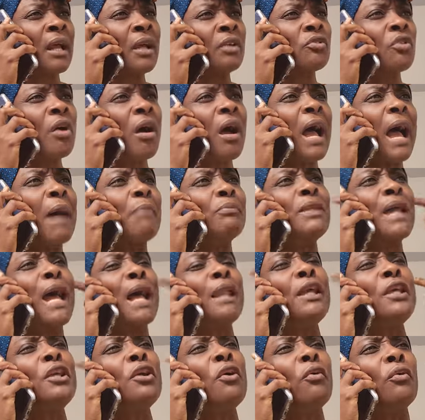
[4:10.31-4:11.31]
So I'm
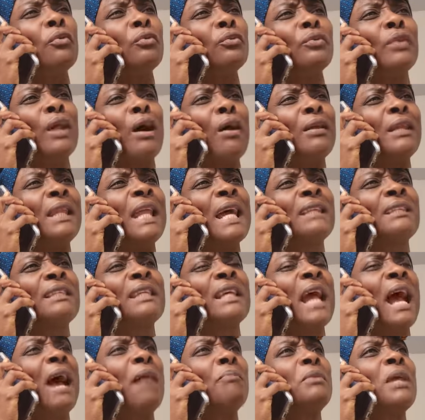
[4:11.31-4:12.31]
telling you, look,
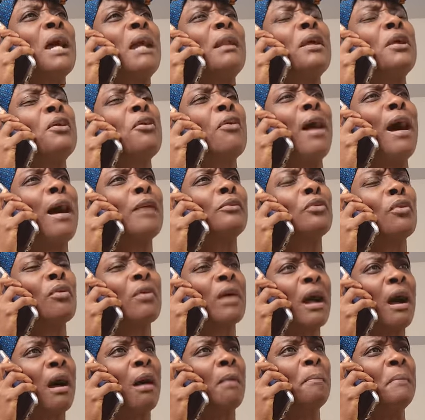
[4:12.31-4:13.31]
listen, I'm telling you how to
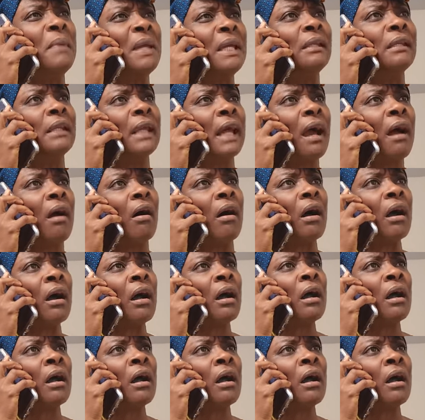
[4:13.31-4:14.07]
calm me down.